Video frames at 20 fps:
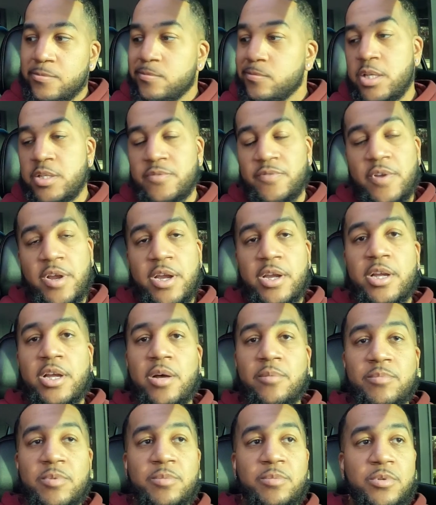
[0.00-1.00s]
it's very
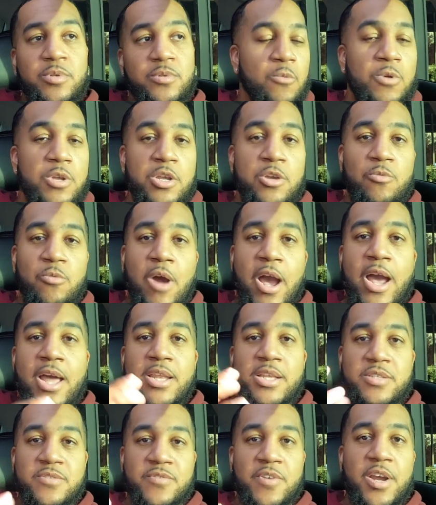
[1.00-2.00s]
comfortable. When you ride,
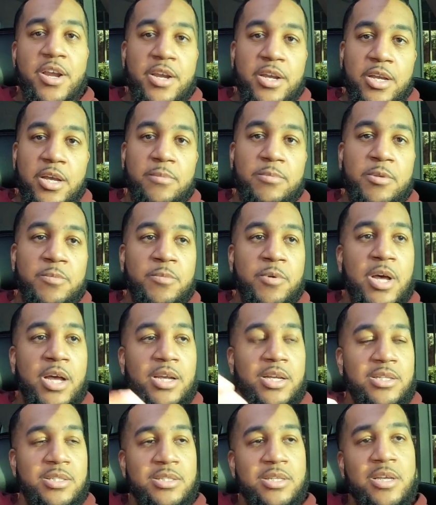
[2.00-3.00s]
it's very comfortable. I
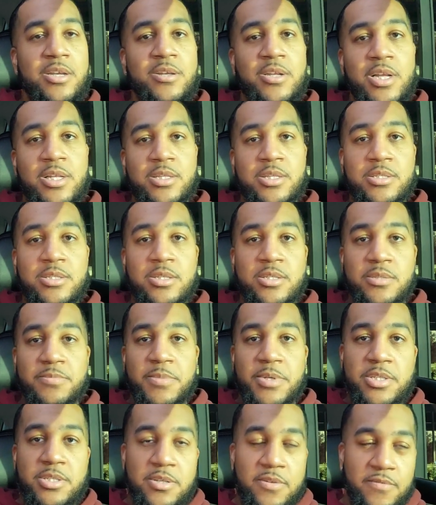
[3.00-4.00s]
can tell you that the
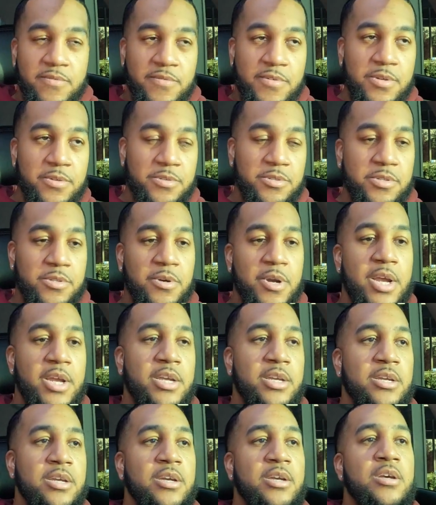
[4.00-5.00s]
suspension feels great
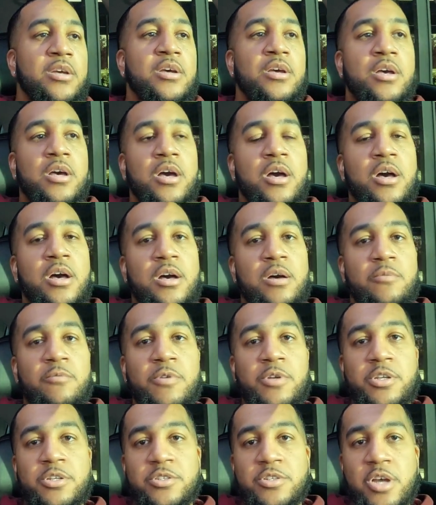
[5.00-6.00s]
when
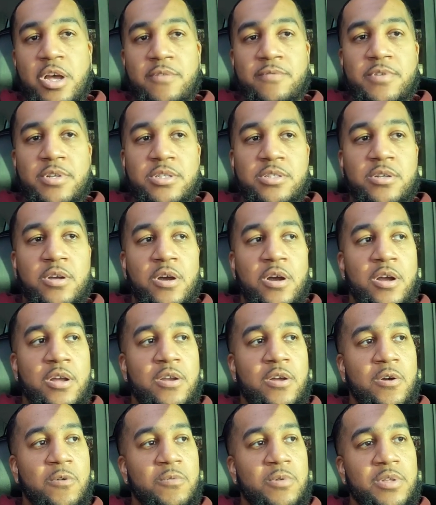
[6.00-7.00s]
you're driving this car. I
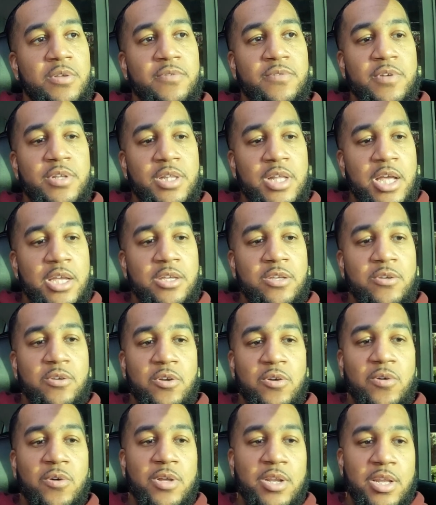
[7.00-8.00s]
don't really feel like you're
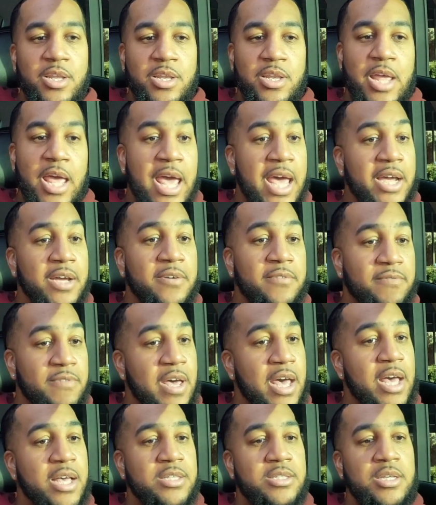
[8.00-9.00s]
going hecka
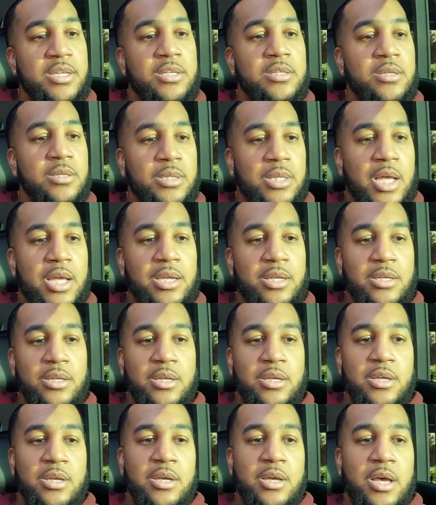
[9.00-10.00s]
fast either. Like,
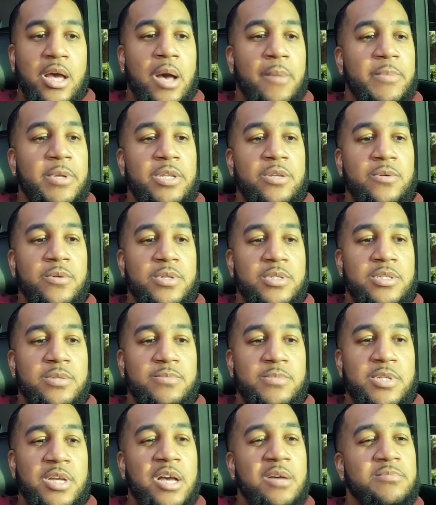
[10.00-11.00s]
I'll be doing
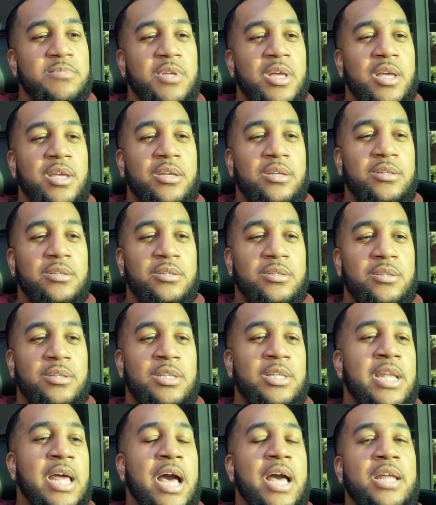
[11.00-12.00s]
sometimes like
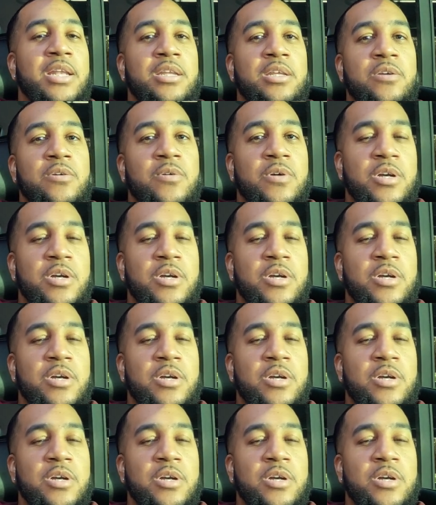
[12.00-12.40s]
90 or